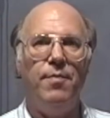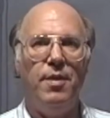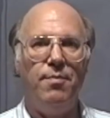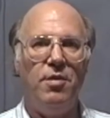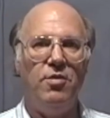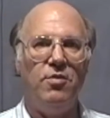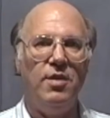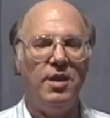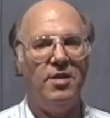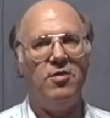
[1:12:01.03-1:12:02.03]
and pretty soon
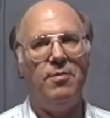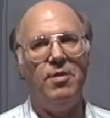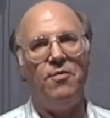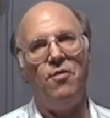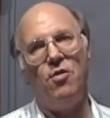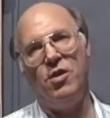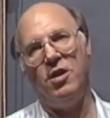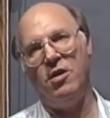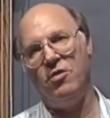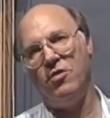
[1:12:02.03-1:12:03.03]
he gets to be 4
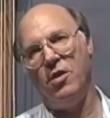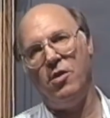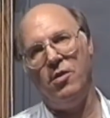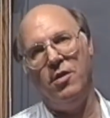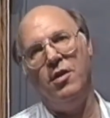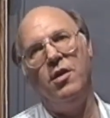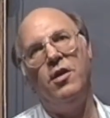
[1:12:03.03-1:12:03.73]
years old, and